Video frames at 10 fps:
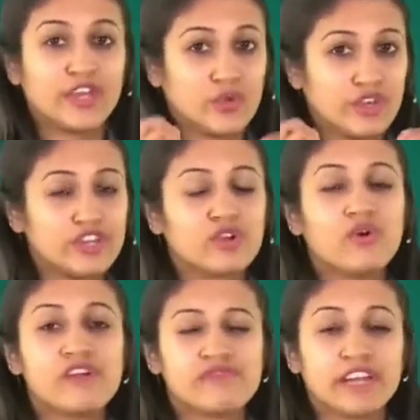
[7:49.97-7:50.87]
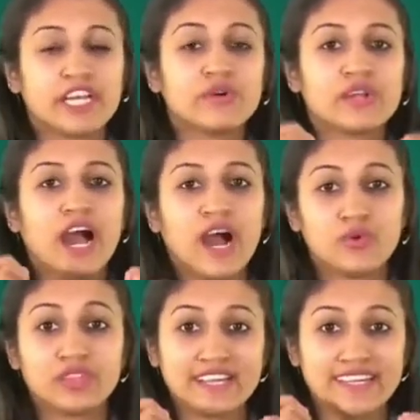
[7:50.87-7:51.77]
You need to go and find out
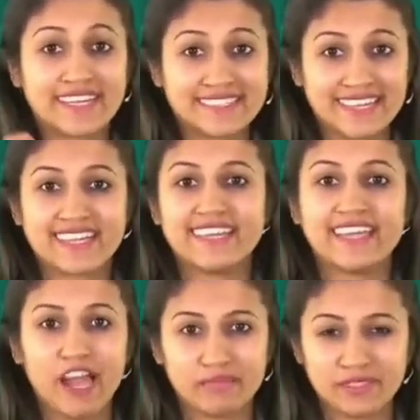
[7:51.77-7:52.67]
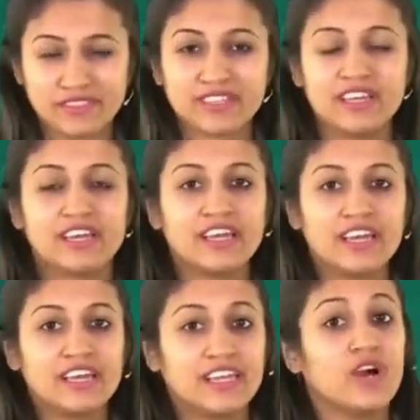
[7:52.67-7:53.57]
how that exactly happens.
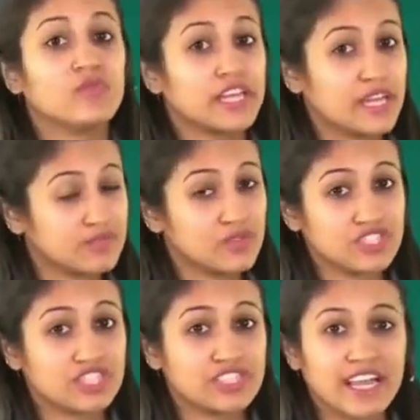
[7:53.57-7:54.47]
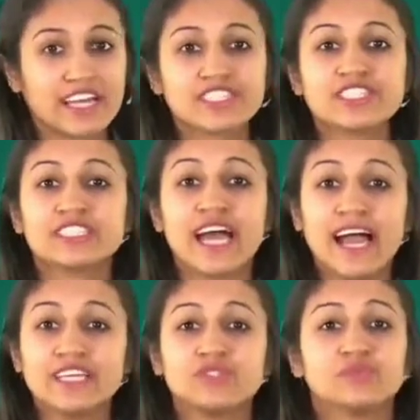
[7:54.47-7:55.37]
Now, decomposition reactions,
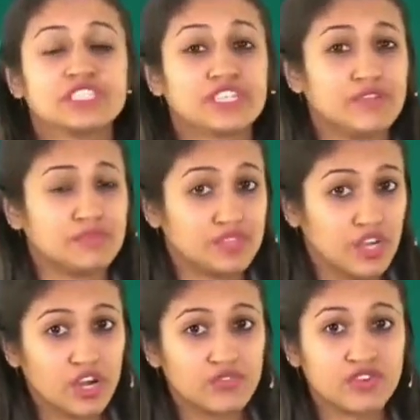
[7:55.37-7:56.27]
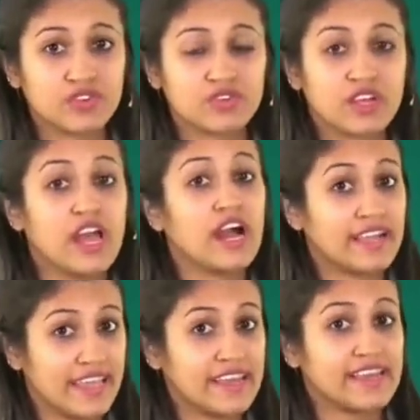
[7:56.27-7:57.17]
as you must have observed,
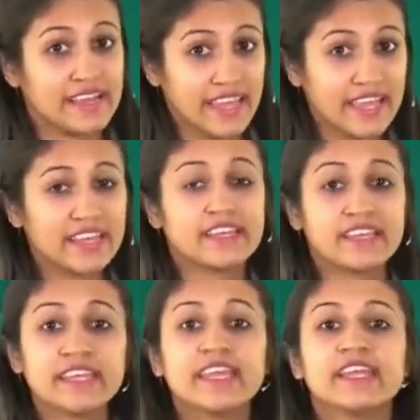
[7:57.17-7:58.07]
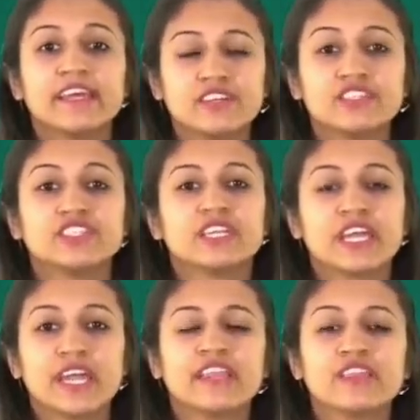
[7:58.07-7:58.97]
again and again, need energy
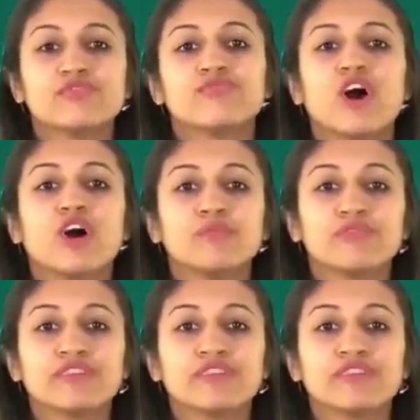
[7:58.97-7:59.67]
in the form of